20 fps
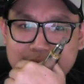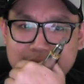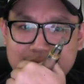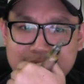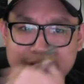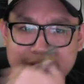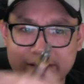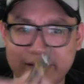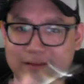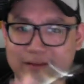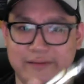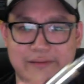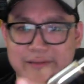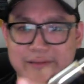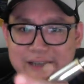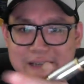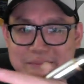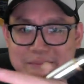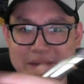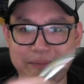just
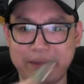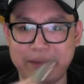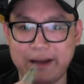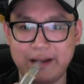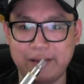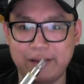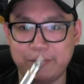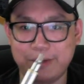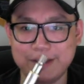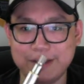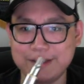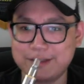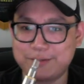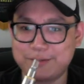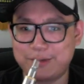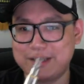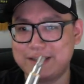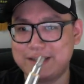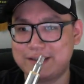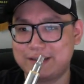clean my palate. Once
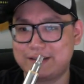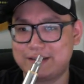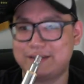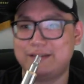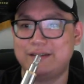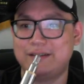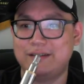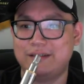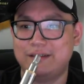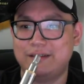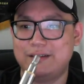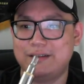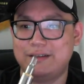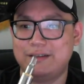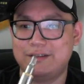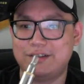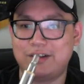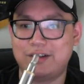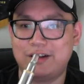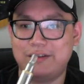
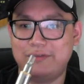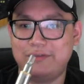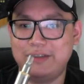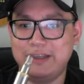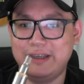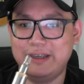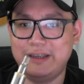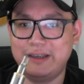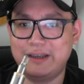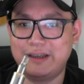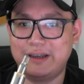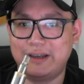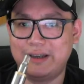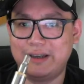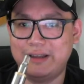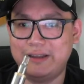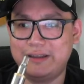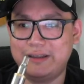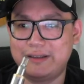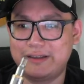sort of the
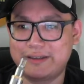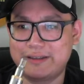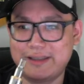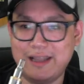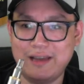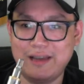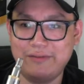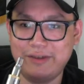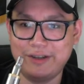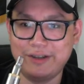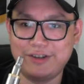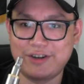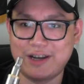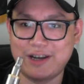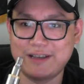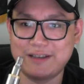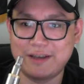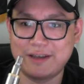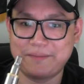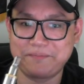saliva
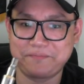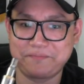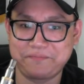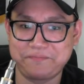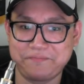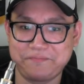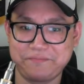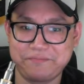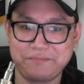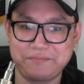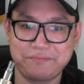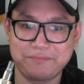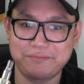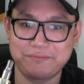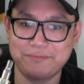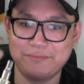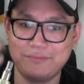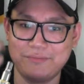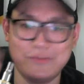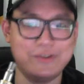dries up,
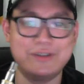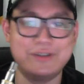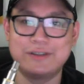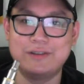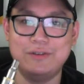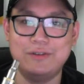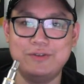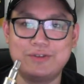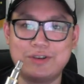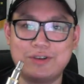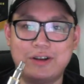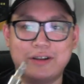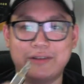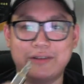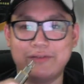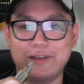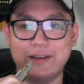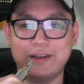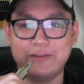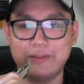you just lose all
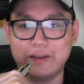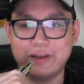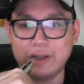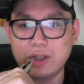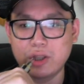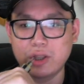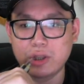the flavor.